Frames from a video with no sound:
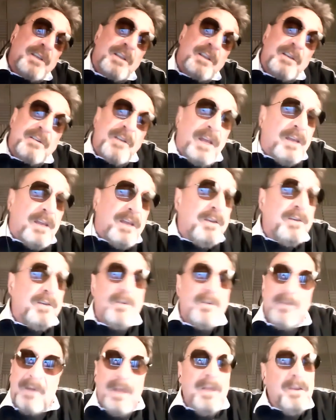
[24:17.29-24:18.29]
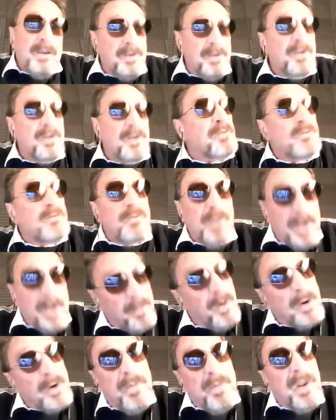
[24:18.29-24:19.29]
then you don't really
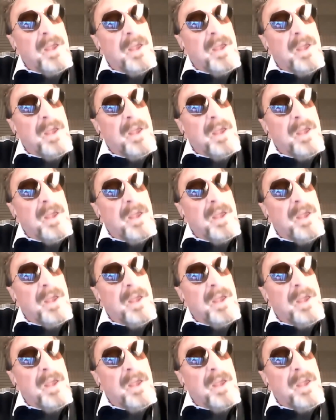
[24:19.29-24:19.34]
want to